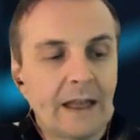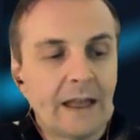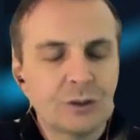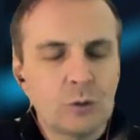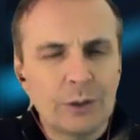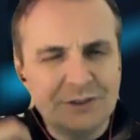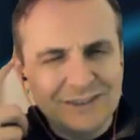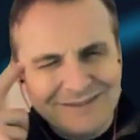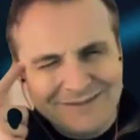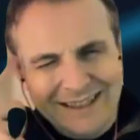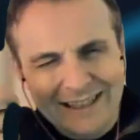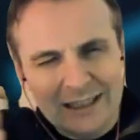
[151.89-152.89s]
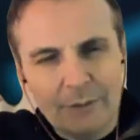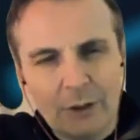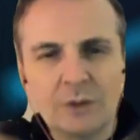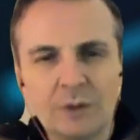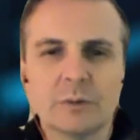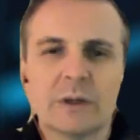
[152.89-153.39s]
So what I was thinking
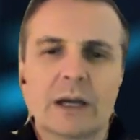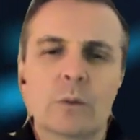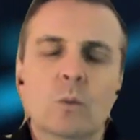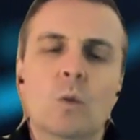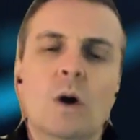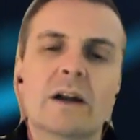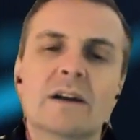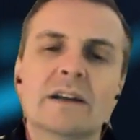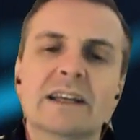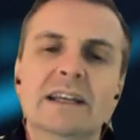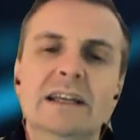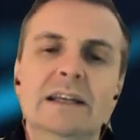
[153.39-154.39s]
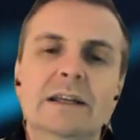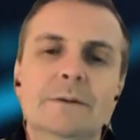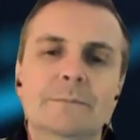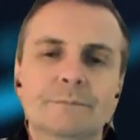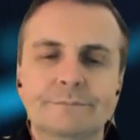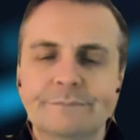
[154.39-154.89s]
about was, okay, what are the key
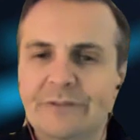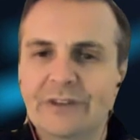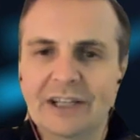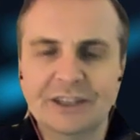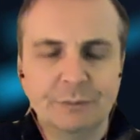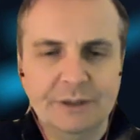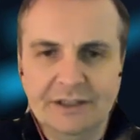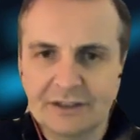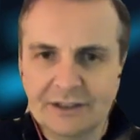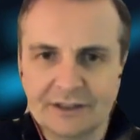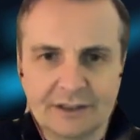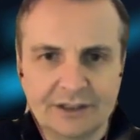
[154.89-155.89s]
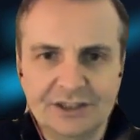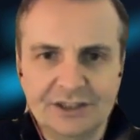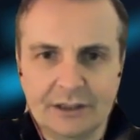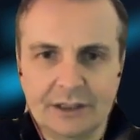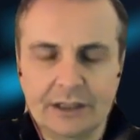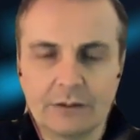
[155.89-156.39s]
things we need to
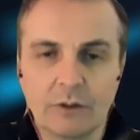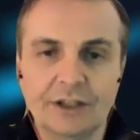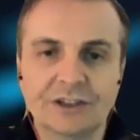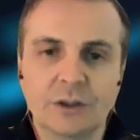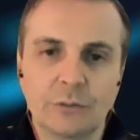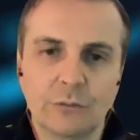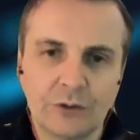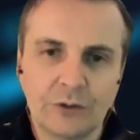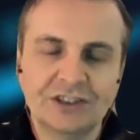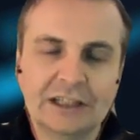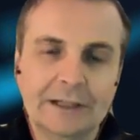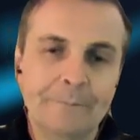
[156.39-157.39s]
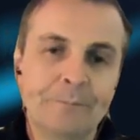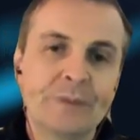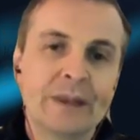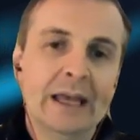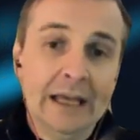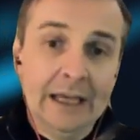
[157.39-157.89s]
consider here, right? So firstly,
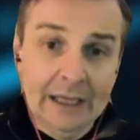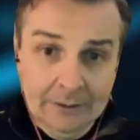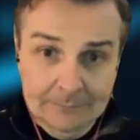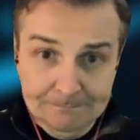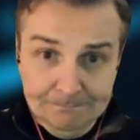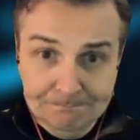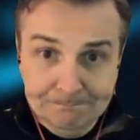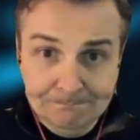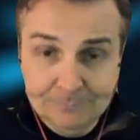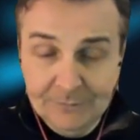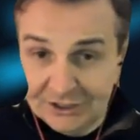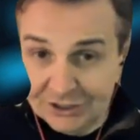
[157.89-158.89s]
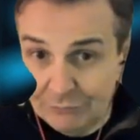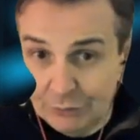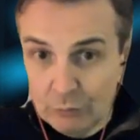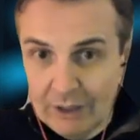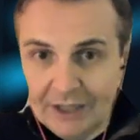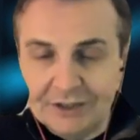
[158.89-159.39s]
it's the
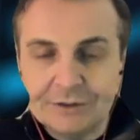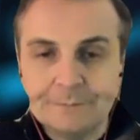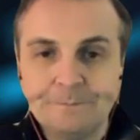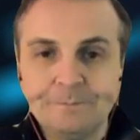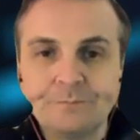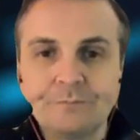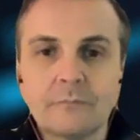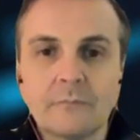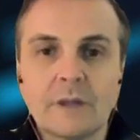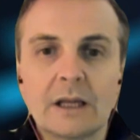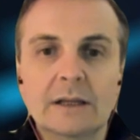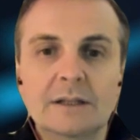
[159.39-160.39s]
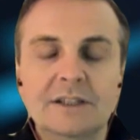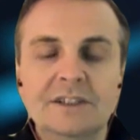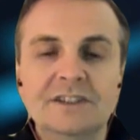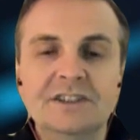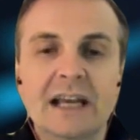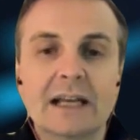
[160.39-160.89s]
view range.
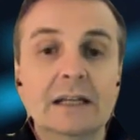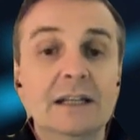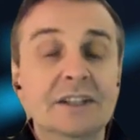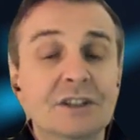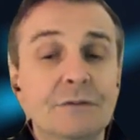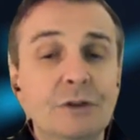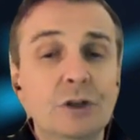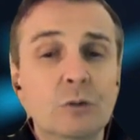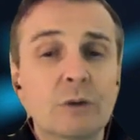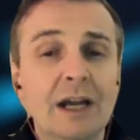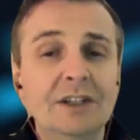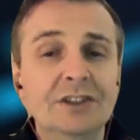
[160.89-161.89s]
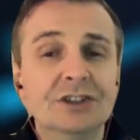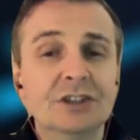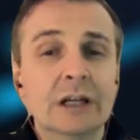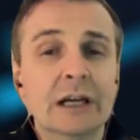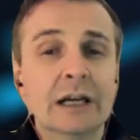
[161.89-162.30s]
Secondly, it's the view range